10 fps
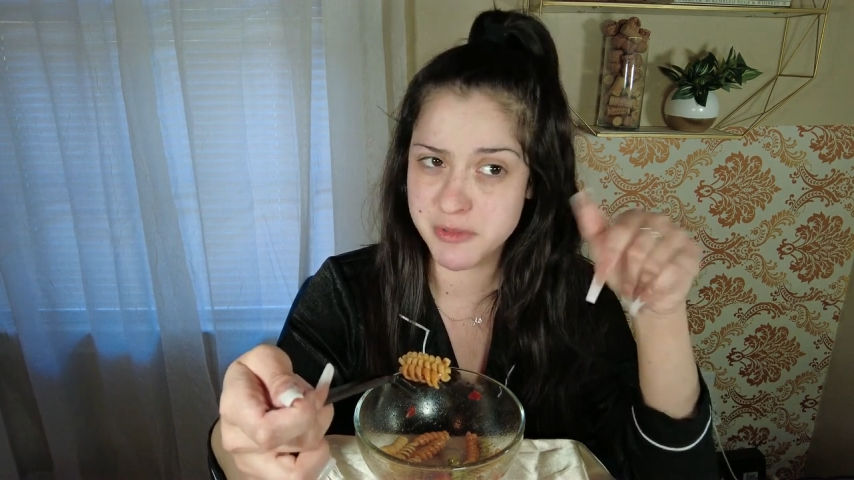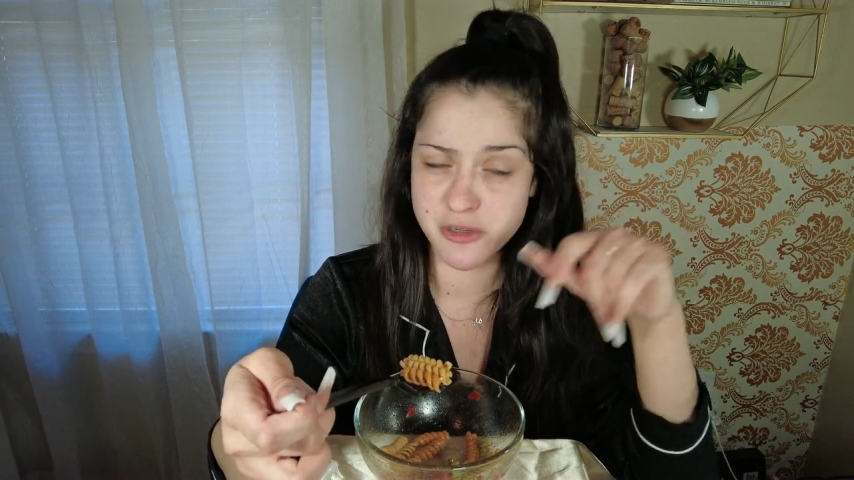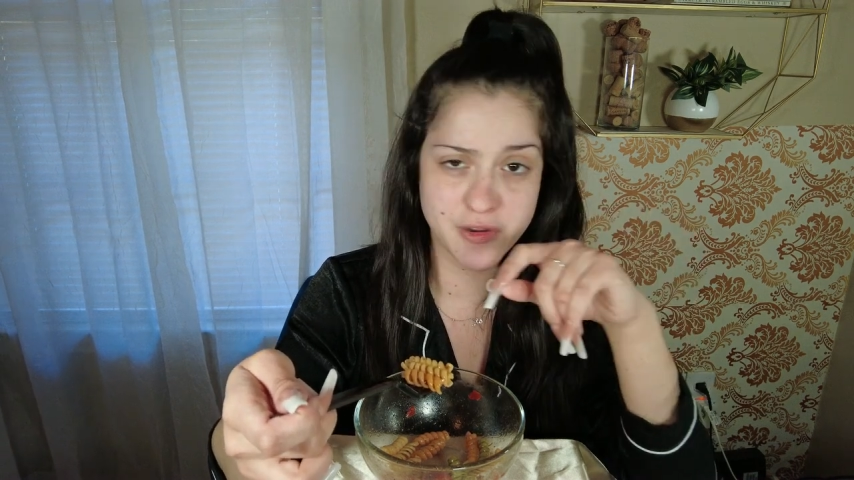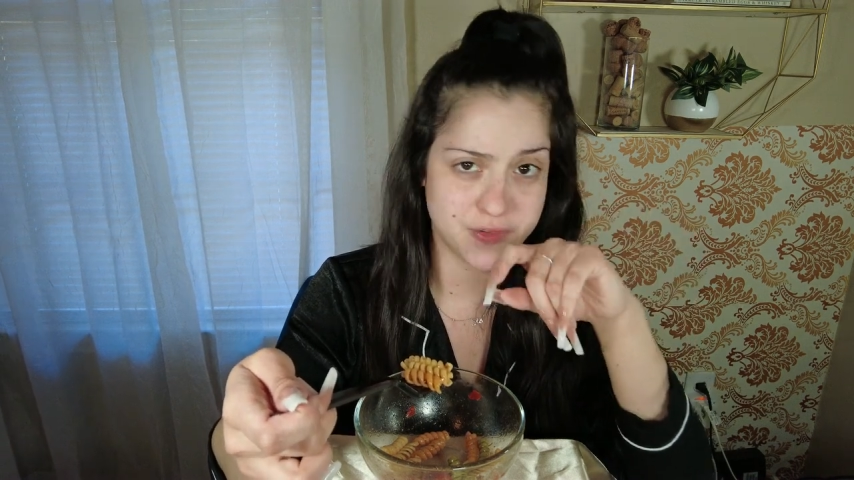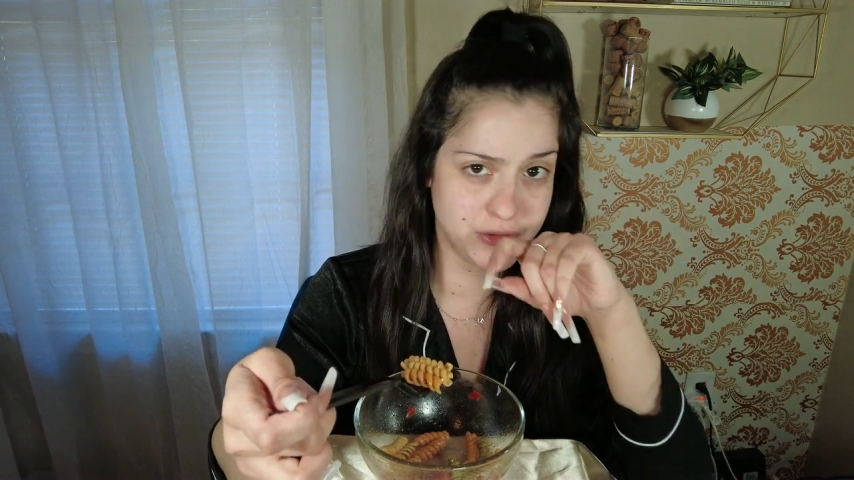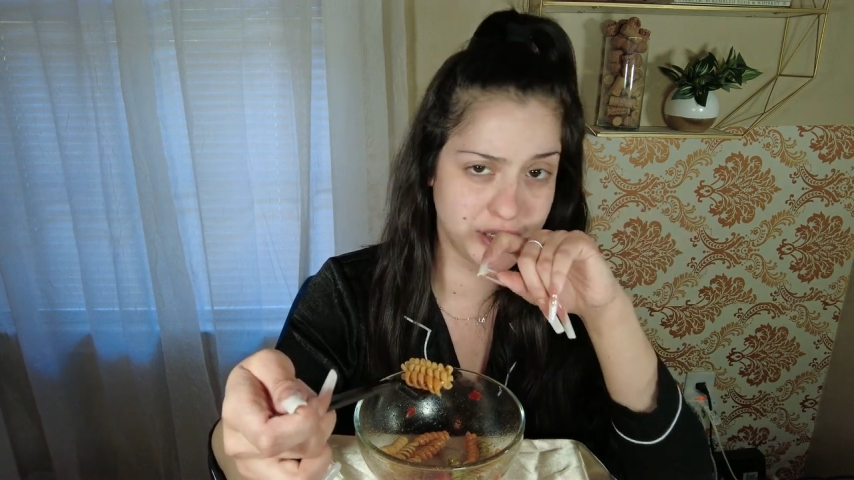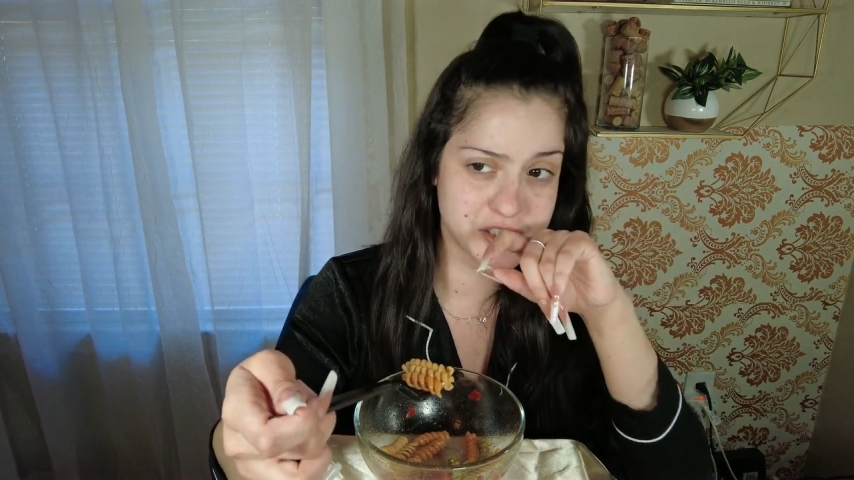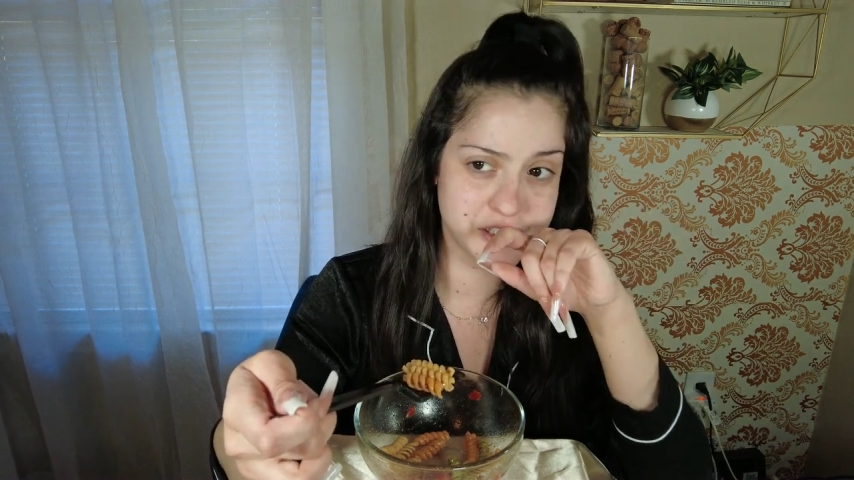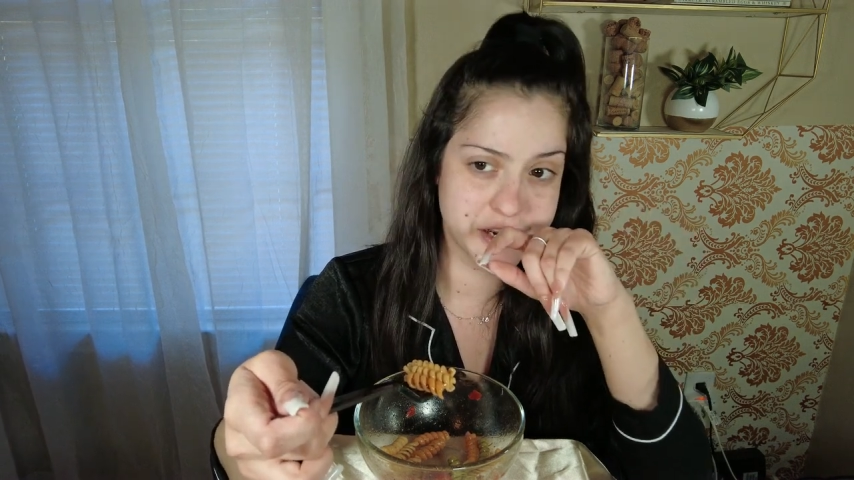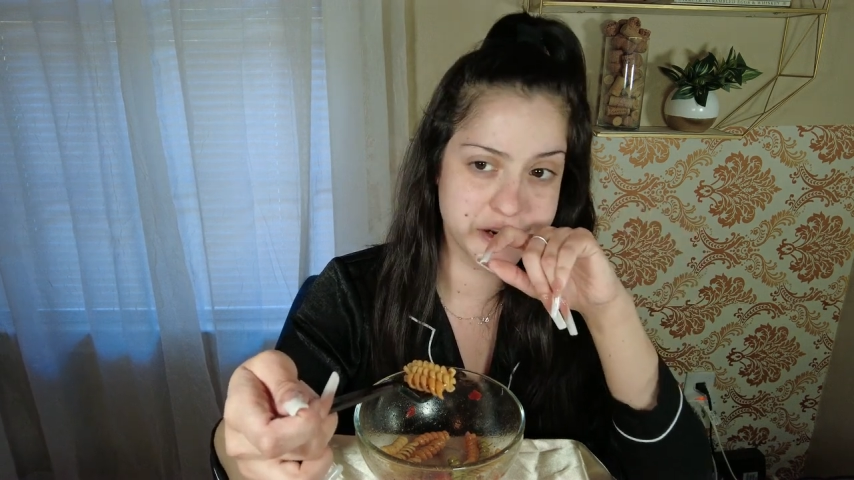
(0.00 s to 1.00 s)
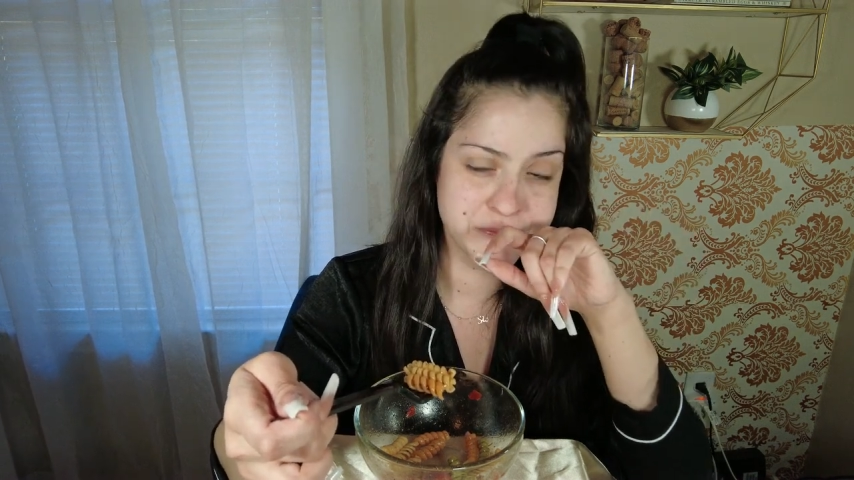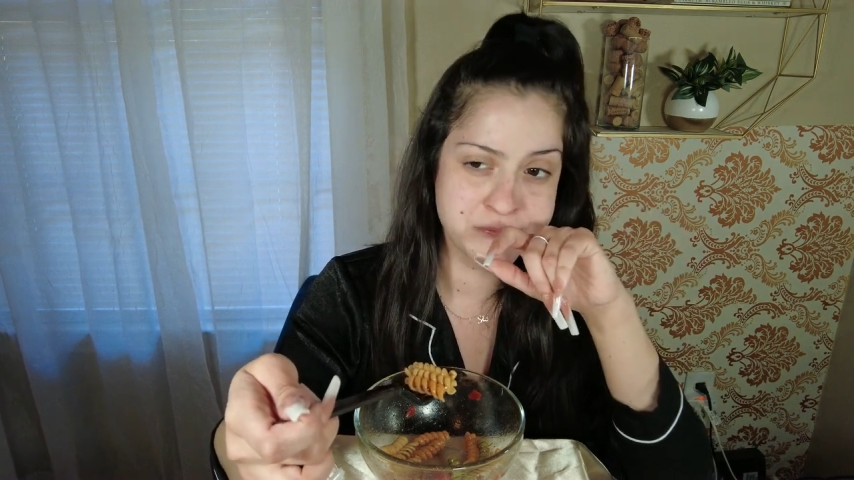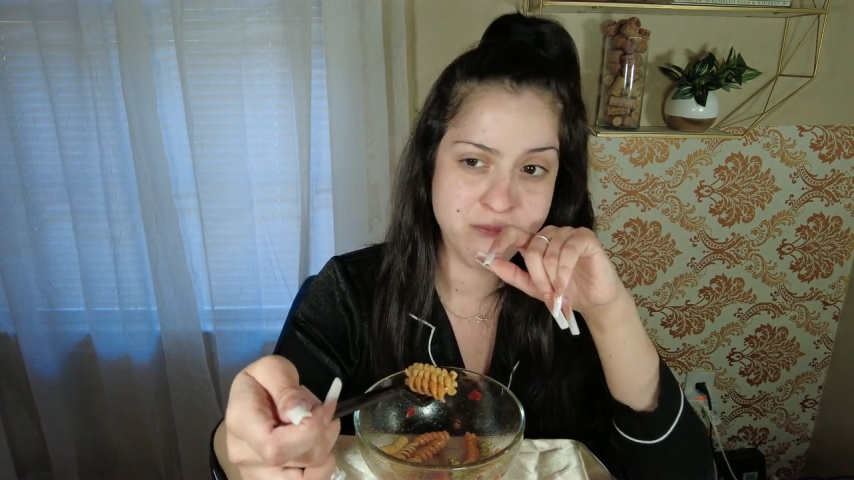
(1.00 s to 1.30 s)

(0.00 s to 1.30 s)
down below if you like steak.